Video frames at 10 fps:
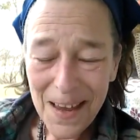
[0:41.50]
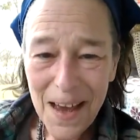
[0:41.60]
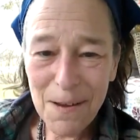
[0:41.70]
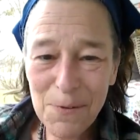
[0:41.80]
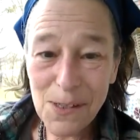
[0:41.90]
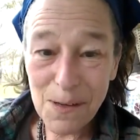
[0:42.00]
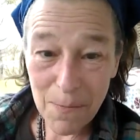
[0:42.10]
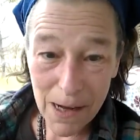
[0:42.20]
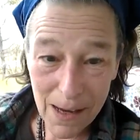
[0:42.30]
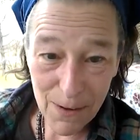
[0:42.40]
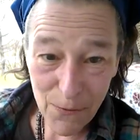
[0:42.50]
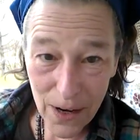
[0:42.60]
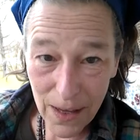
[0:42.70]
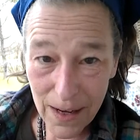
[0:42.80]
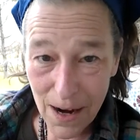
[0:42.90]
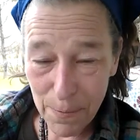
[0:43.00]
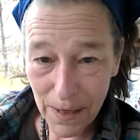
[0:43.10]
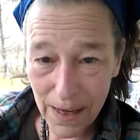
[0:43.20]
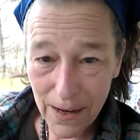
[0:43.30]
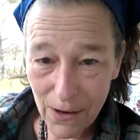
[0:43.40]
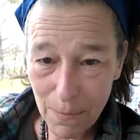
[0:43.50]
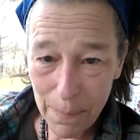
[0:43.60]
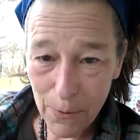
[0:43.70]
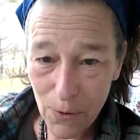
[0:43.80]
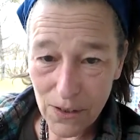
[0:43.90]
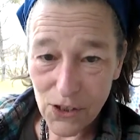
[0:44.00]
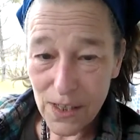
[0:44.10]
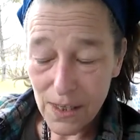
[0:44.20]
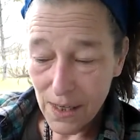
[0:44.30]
I'm just admitting it freely and openly here on my porch.